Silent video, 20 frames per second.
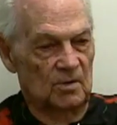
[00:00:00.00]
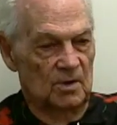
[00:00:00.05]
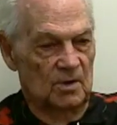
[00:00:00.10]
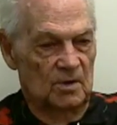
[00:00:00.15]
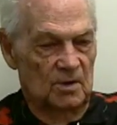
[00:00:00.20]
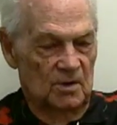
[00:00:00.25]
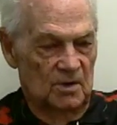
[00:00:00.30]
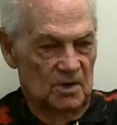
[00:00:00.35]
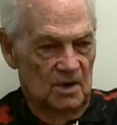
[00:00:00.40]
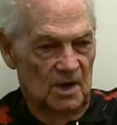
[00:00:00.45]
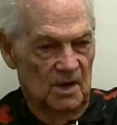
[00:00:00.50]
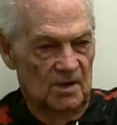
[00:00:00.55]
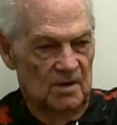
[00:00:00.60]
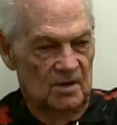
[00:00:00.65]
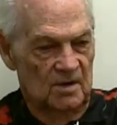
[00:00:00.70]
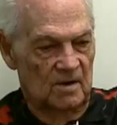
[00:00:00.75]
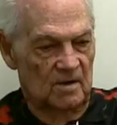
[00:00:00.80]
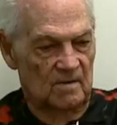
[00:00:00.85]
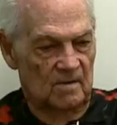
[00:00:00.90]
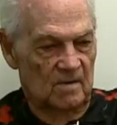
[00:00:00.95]
as the
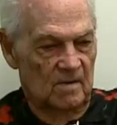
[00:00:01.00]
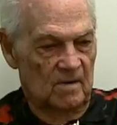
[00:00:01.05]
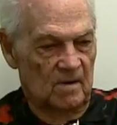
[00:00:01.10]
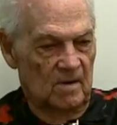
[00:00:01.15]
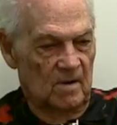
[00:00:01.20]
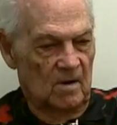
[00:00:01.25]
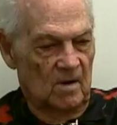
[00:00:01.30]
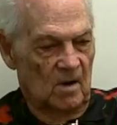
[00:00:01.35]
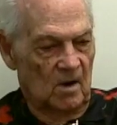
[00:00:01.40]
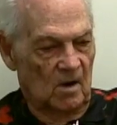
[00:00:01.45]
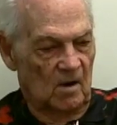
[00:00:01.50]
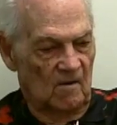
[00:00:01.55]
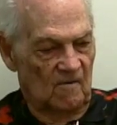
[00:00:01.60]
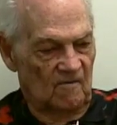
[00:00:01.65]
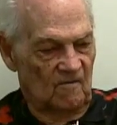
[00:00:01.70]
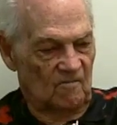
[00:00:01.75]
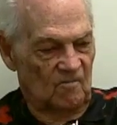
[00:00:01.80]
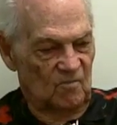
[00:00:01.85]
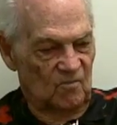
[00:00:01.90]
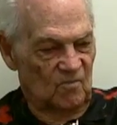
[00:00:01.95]
season
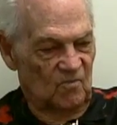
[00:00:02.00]
of